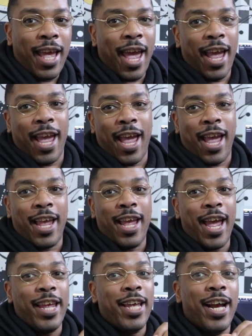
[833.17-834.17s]

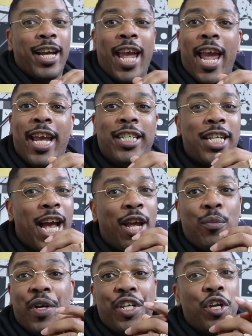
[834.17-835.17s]
Hey, Young Gage. I
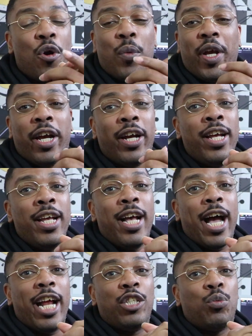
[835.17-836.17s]
ain't went nowhere.
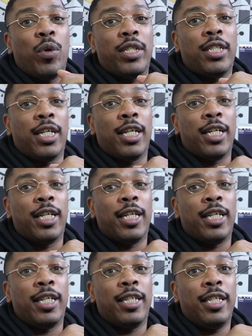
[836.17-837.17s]
I just want
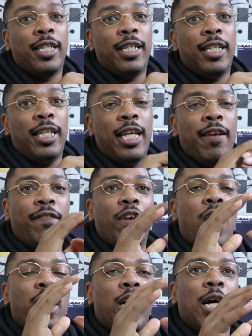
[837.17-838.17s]
to give
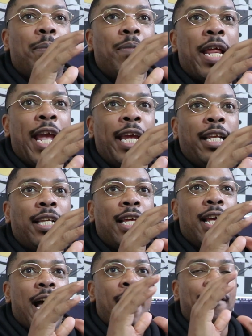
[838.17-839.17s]
y'all an update.
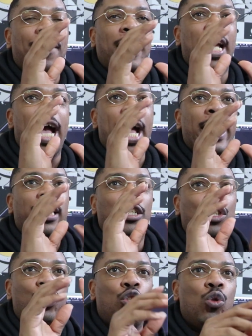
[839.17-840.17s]
I forgot
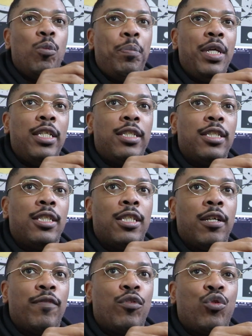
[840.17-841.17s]
two pieces
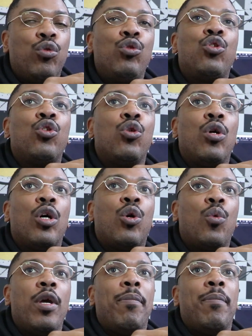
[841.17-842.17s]
of crucial
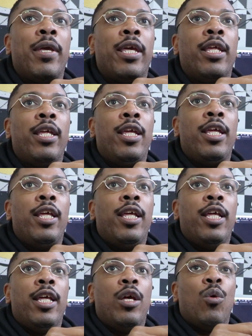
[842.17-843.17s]
equipment.
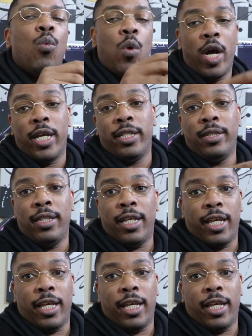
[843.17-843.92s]
One